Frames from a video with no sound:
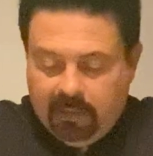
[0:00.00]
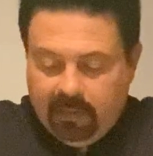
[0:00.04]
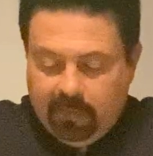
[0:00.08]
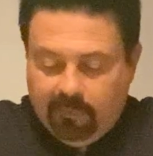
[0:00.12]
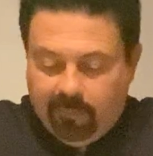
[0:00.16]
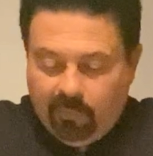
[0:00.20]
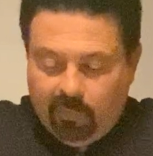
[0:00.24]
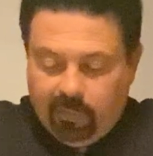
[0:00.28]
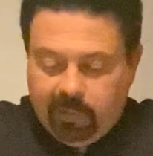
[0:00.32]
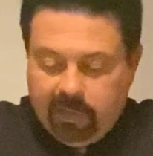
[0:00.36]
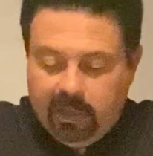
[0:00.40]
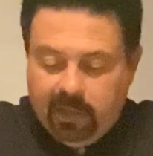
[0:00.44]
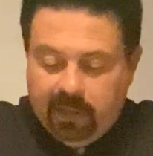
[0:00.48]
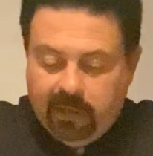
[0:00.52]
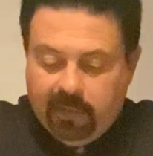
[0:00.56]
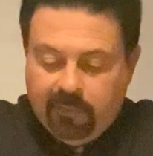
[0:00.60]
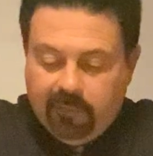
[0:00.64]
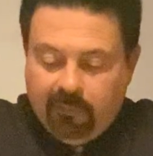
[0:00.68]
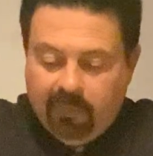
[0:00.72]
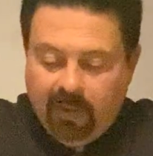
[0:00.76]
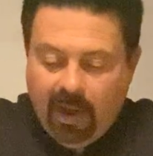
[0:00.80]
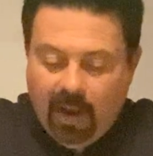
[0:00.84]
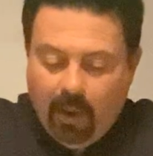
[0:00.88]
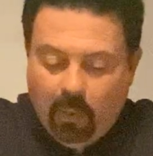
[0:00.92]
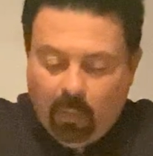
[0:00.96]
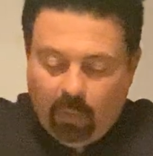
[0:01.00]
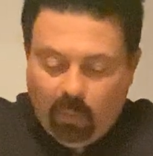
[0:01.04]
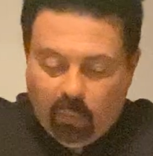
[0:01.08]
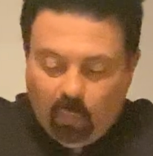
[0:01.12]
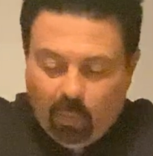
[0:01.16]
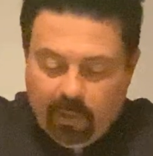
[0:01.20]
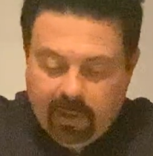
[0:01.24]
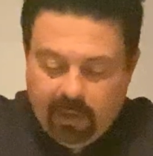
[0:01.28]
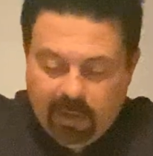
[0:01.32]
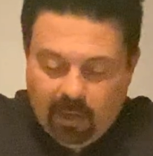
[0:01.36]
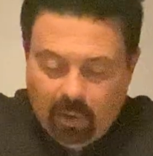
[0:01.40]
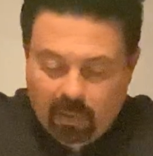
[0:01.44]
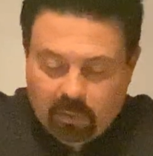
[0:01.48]
For ye devour
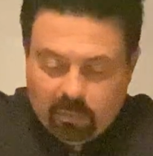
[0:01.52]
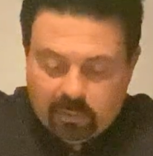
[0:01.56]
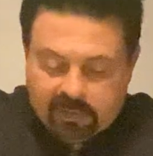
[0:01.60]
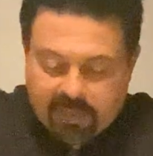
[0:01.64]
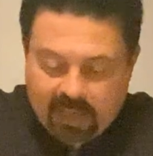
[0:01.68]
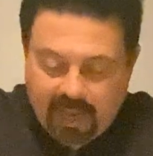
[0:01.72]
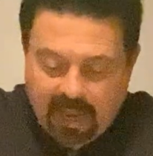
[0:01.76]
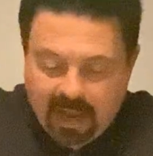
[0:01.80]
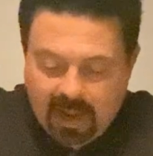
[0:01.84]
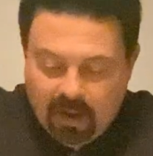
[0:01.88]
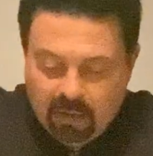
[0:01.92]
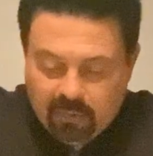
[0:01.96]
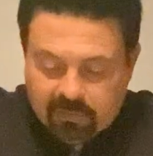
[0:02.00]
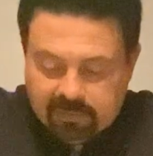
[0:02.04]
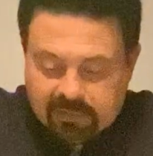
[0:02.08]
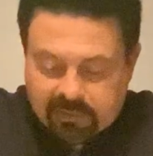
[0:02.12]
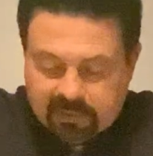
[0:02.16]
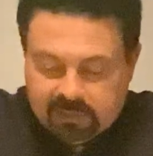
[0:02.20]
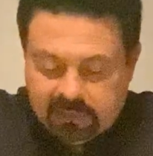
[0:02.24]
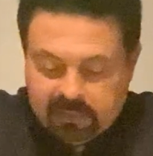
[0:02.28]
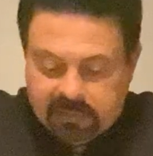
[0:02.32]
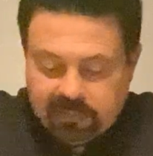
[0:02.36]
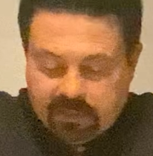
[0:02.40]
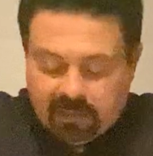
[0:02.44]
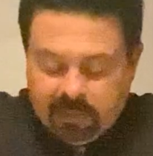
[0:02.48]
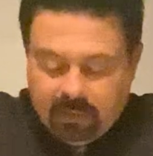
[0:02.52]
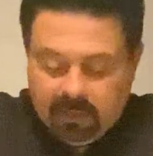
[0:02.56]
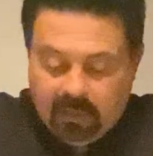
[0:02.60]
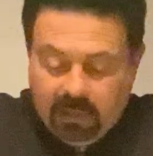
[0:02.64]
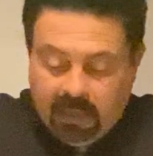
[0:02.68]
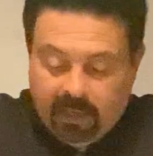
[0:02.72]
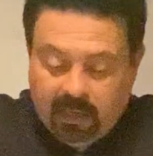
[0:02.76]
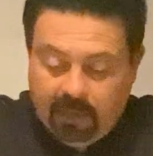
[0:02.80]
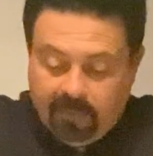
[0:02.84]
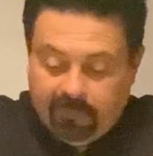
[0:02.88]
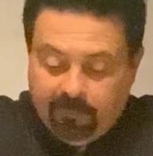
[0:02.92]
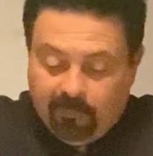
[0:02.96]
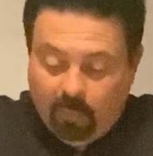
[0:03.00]
widows' houses,
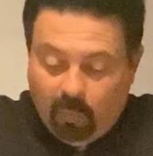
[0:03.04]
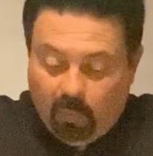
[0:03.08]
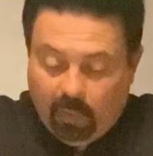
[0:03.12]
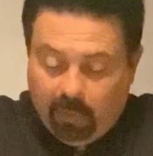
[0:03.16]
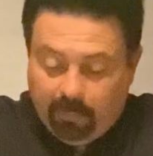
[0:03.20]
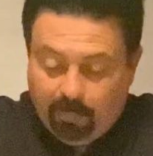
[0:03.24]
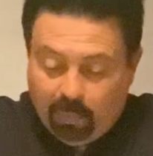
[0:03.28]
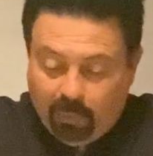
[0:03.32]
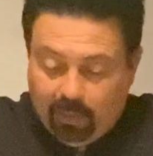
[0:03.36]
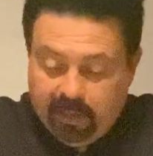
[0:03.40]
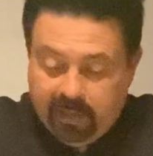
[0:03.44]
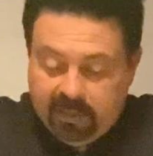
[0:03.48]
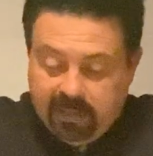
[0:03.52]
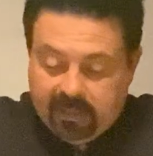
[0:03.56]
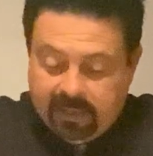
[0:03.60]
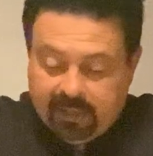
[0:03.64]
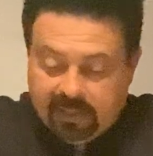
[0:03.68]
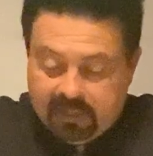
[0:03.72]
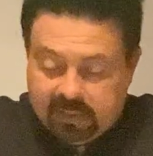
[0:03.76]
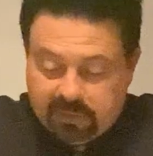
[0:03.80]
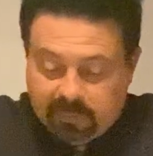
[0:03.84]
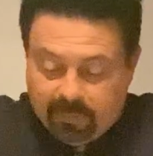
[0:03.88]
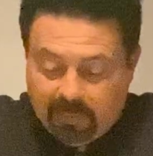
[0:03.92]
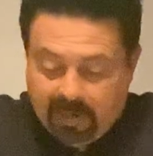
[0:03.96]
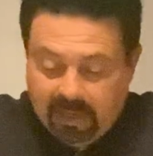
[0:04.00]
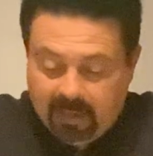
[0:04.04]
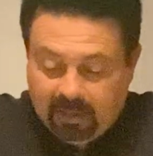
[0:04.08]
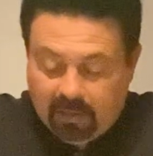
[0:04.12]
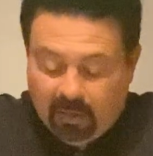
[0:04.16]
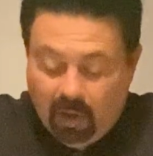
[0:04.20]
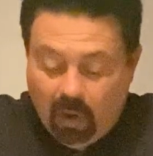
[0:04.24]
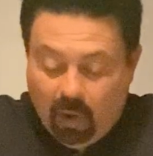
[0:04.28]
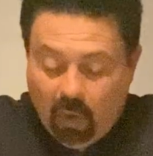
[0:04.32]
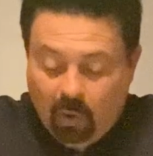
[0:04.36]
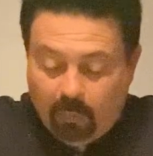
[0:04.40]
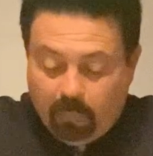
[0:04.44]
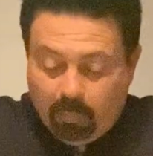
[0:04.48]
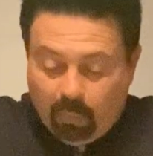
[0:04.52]
and for a pretense make
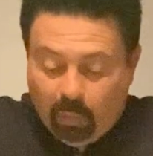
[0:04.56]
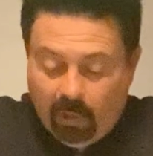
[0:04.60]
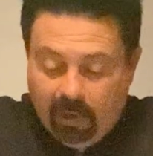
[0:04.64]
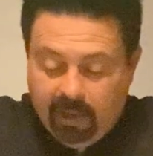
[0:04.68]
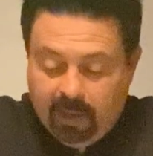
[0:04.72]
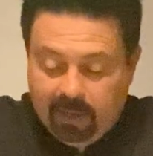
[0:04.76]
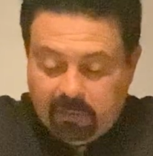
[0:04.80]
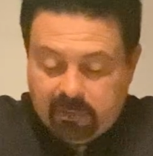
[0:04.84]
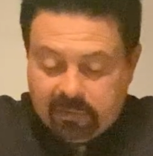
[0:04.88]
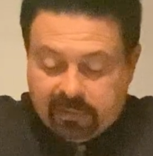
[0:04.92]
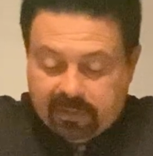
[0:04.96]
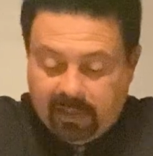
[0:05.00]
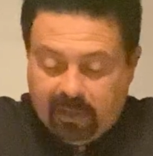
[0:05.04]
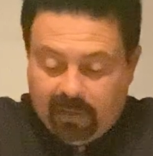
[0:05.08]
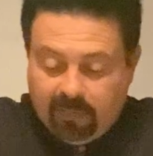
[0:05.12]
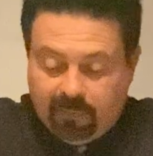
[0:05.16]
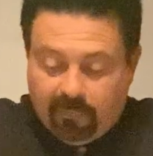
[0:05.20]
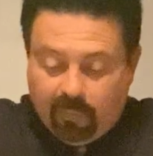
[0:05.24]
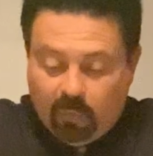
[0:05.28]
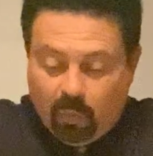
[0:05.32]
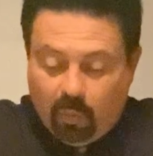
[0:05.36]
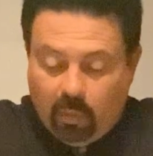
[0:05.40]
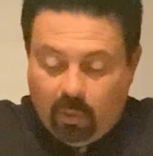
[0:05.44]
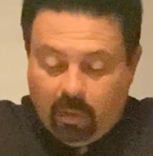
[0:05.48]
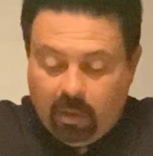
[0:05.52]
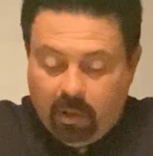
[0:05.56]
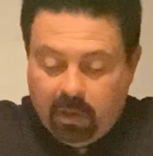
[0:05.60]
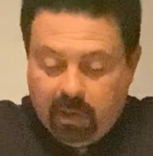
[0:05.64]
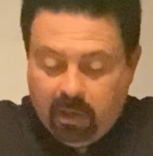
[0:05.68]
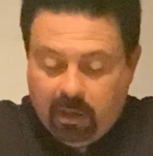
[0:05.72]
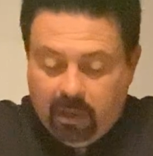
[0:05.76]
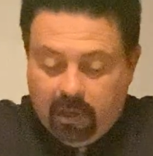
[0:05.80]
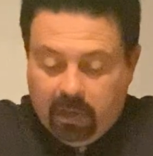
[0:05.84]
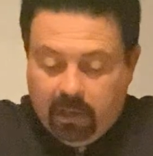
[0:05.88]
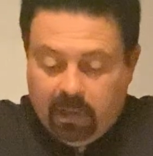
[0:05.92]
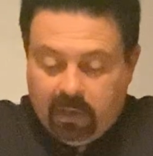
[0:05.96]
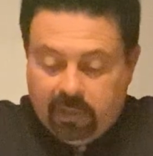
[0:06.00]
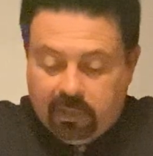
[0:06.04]
long prayers, therefore
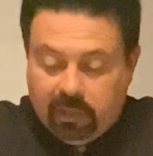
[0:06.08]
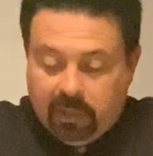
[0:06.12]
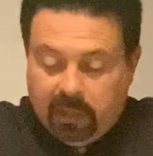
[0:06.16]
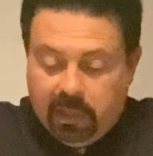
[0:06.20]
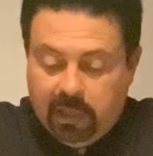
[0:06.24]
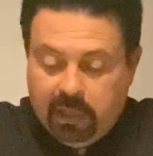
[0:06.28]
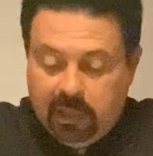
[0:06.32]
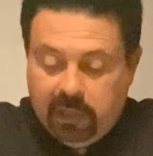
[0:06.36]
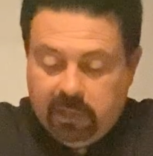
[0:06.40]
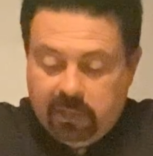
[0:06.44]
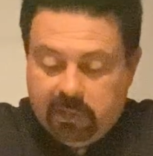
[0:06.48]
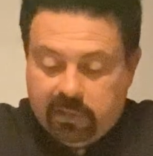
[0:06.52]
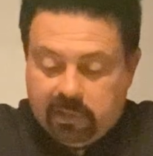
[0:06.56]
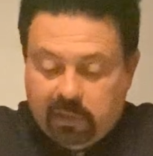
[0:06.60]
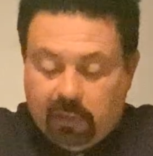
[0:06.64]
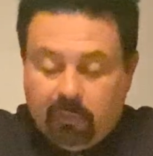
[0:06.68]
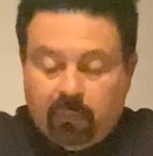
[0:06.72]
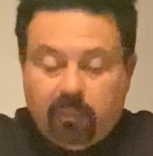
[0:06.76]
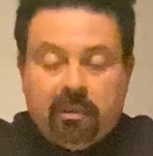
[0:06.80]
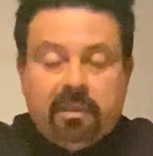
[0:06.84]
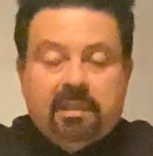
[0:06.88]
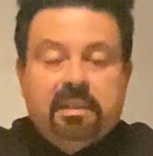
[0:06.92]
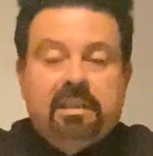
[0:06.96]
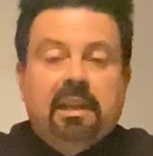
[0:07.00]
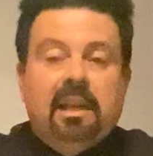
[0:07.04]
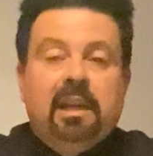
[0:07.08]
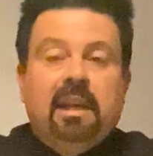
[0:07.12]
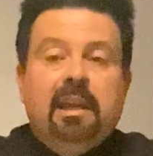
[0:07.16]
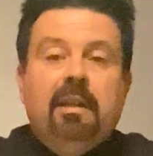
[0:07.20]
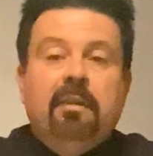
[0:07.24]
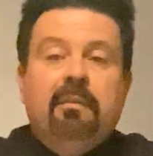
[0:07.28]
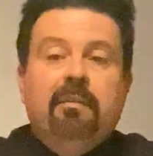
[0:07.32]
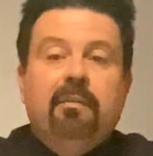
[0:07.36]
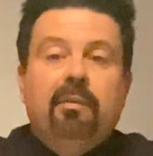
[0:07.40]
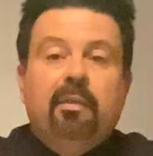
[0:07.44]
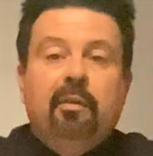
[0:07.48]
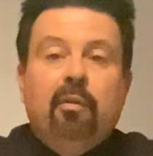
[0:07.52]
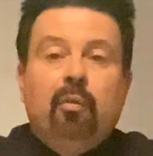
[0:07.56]
ye shall
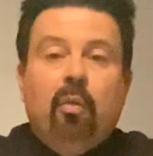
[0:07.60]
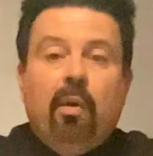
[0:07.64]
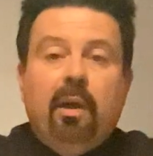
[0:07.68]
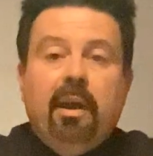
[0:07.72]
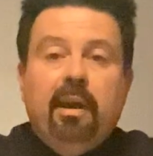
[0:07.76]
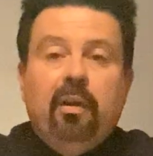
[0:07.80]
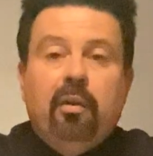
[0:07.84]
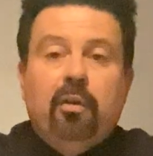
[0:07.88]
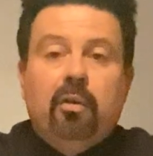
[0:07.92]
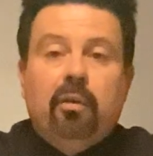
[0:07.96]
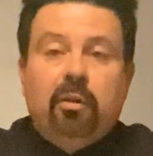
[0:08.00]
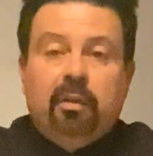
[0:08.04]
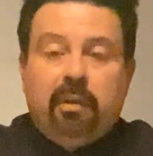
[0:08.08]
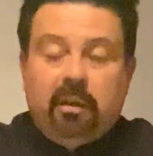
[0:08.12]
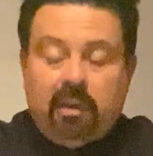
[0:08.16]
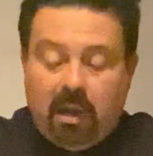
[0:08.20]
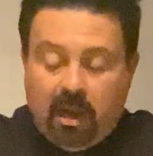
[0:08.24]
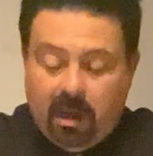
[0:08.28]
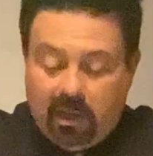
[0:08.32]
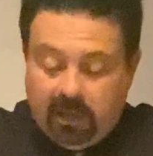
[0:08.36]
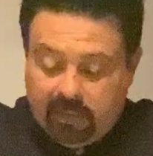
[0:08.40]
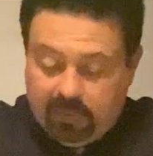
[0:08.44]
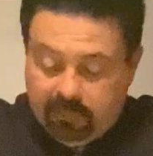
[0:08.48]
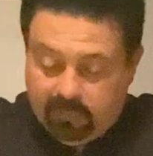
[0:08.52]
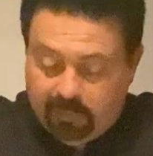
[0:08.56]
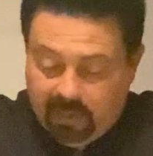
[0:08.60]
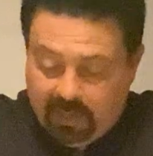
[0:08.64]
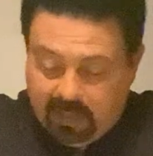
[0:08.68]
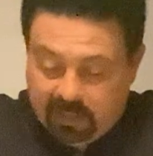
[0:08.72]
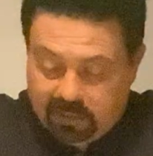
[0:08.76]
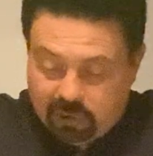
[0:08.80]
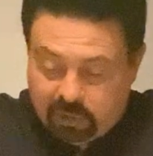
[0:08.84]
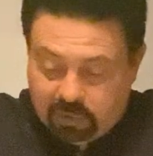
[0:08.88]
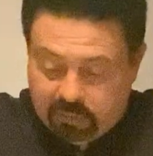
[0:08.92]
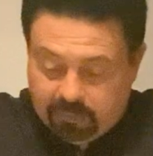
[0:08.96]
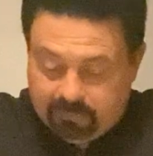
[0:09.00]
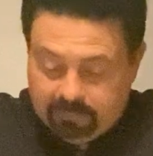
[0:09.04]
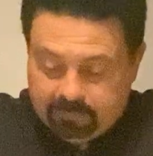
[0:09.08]
receive the greater
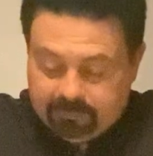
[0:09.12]
condemnation.